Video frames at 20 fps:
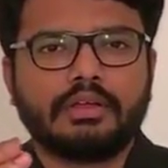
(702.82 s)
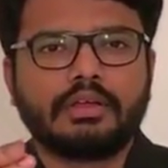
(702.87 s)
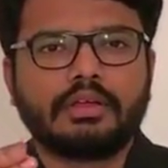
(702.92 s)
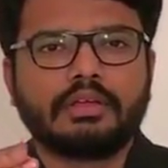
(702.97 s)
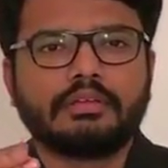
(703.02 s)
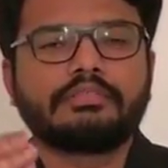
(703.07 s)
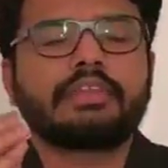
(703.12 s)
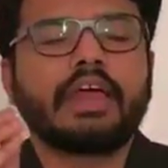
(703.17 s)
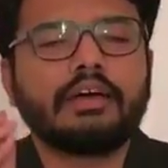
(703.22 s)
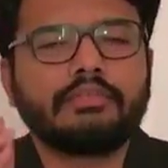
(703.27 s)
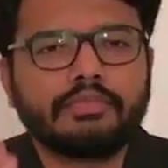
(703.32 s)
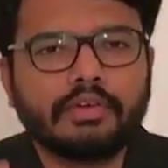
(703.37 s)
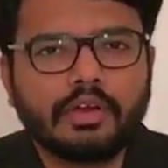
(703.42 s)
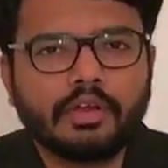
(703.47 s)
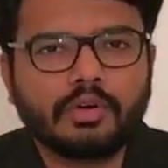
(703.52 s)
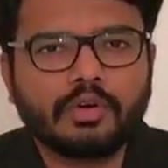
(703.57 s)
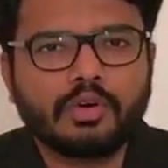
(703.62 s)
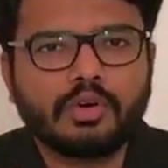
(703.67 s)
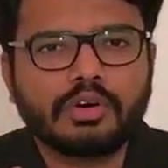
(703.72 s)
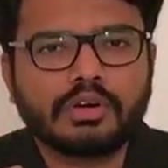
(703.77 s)

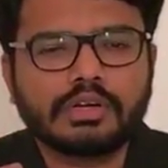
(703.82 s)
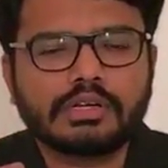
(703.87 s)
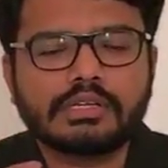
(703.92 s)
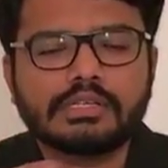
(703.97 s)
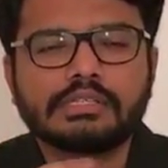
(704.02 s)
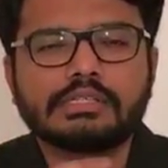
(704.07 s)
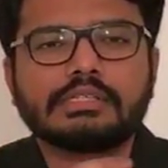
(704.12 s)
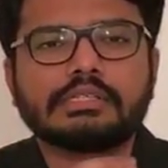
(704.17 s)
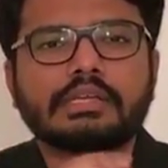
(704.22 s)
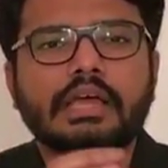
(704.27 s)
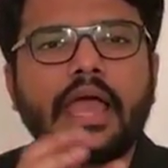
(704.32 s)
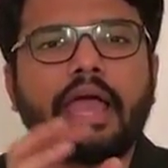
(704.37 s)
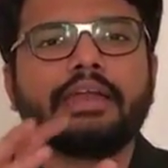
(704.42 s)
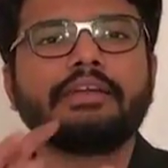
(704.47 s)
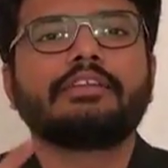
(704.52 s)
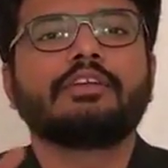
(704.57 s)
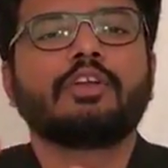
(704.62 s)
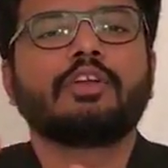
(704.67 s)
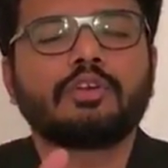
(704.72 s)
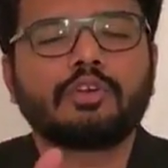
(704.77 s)
staphylococcus
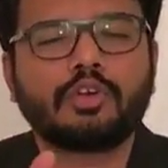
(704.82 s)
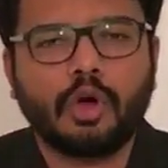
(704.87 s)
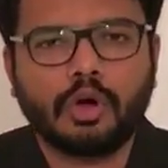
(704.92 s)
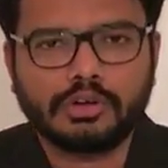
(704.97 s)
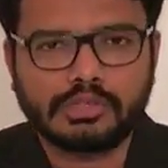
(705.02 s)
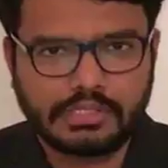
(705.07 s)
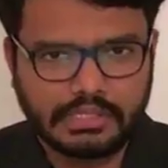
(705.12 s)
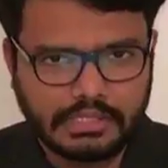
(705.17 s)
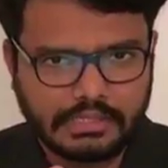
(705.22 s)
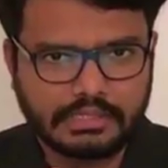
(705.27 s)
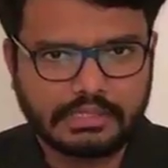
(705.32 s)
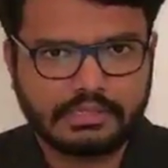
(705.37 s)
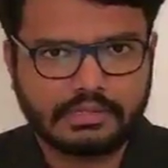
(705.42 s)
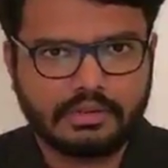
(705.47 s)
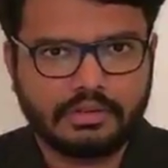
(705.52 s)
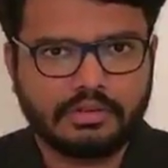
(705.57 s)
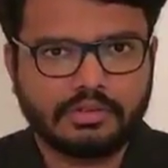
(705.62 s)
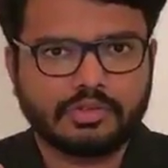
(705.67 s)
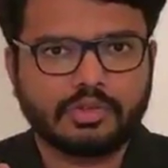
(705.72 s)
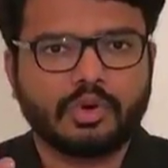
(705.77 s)
enterotoxins.
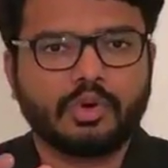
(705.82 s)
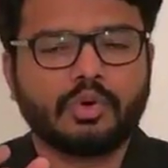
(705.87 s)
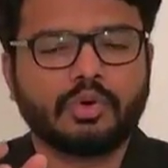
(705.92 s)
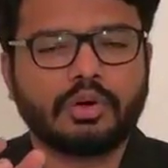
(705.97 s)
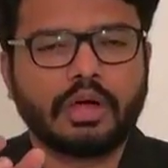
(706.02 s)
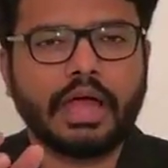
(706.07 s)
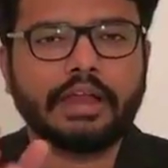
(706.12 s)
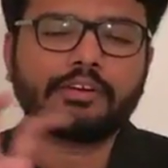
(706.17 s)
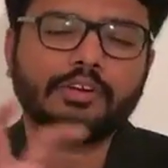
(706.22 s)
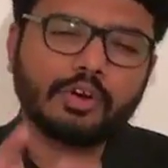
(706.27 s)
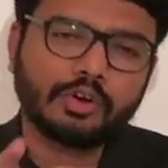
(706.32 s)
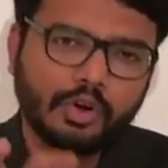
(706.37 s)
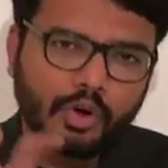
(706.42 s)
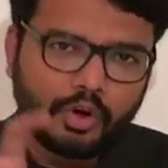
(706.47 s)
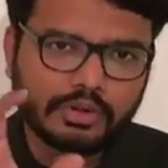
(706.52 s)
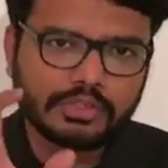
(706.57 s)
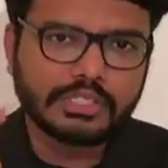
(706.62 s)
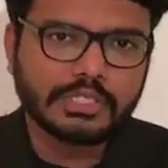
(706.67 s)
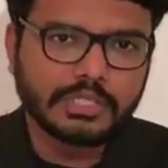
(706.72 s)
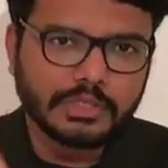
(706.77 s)
So
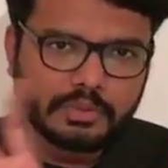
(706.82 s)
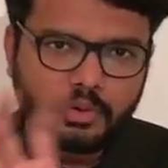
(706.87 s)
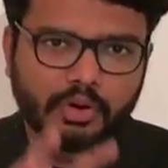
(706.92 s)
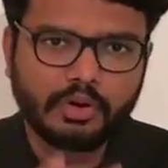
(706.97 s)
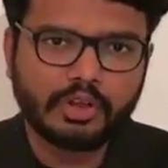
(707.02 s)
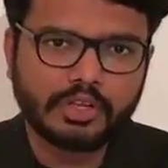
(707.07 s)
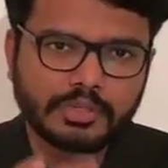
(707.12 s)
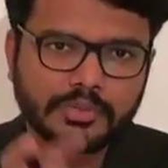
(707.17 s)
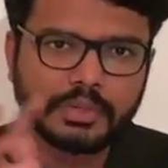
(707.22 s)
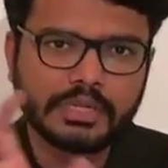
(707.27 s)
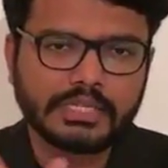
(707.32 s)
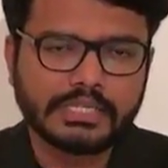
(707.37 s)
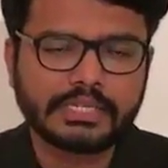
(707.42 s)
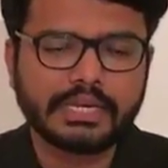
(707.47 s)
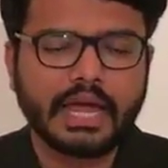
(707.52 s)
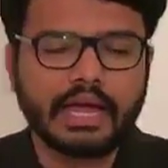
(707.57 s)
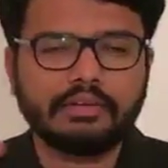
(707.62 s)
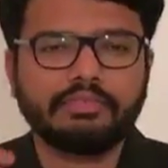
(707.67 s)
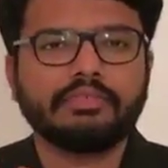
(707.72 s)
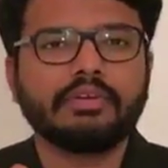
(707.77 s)
enterotoxins produced by
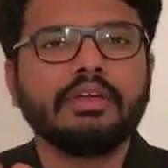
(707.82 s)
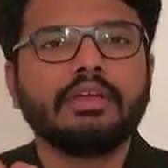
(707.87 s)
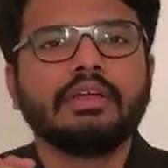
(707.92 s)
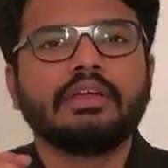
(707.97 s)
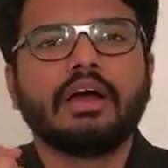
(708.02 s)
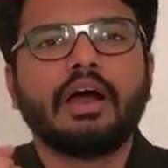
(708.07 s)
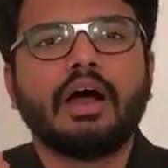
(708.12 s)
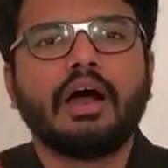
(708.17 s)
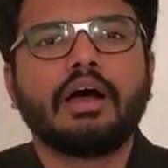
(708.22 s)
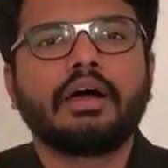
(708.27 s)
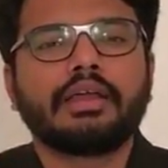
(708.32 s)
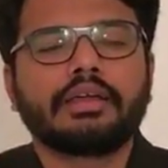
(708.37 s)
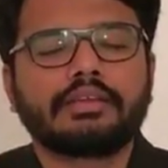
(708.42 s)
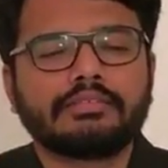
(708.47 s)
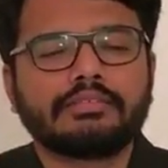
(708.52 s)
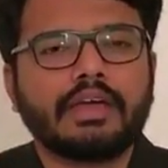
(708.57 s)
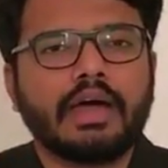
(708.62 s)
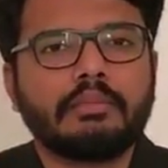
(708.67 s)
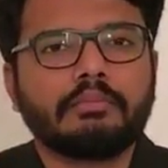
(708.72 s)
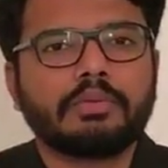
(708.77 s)
staph are
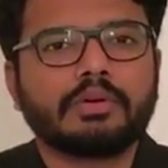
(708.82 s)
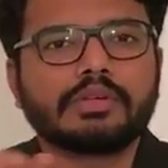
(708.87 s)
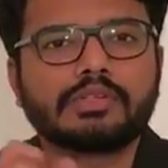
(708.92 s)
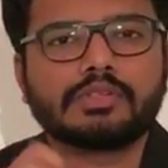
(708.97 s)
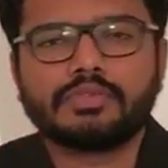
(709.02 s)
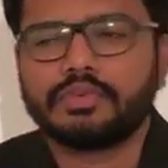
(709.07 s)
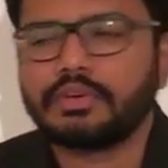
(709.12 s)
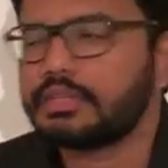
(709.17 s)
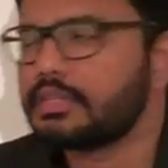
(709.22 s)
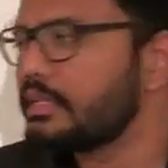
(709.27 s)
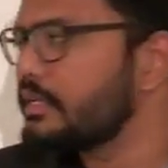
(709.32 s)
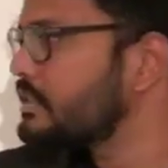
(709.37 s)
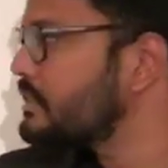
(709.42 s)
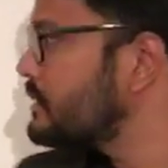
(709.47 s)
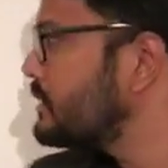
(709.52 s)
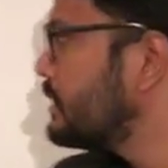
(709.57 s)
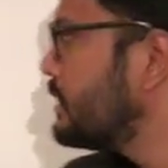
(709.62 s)
examples for these